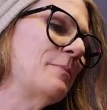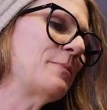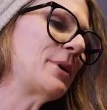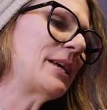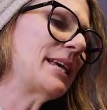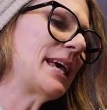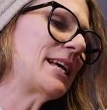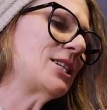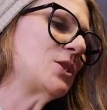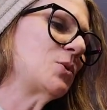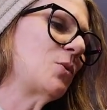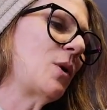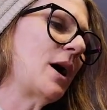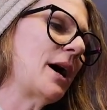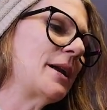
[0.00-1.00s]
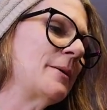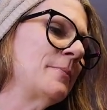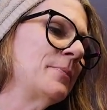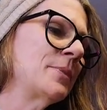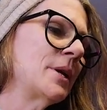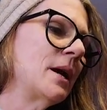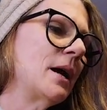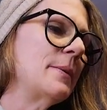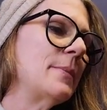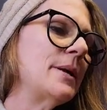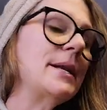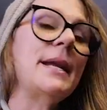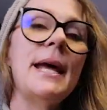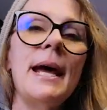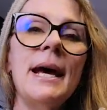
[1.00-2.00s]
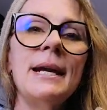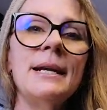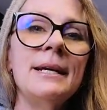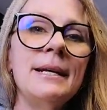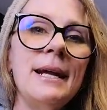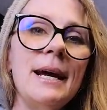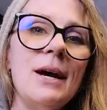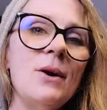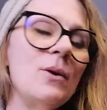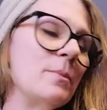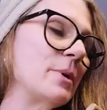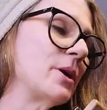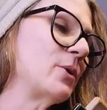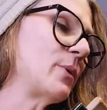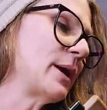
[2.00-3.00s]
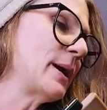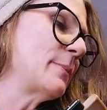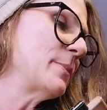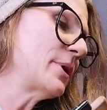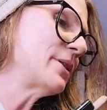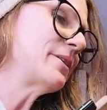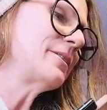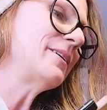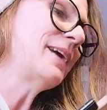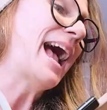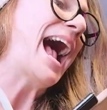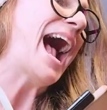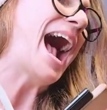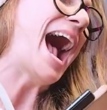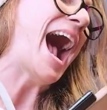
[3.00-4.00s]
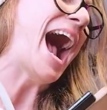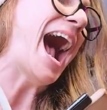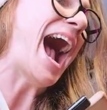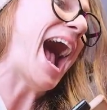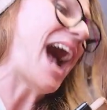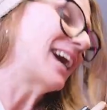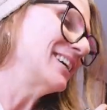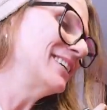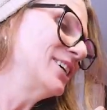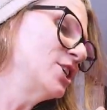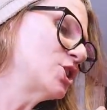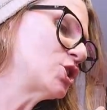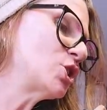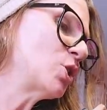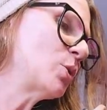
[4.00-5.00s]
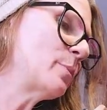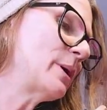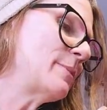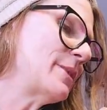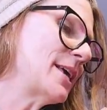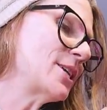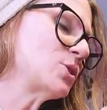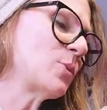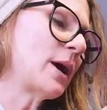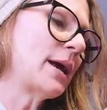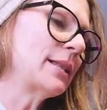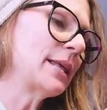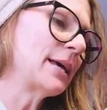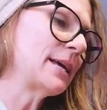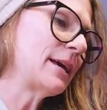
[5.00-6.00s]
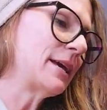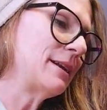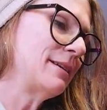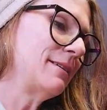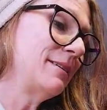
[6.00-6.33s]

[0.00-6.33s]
But guess what? I'm a nana now. I'm a grandmother. So maybe that's why I like it.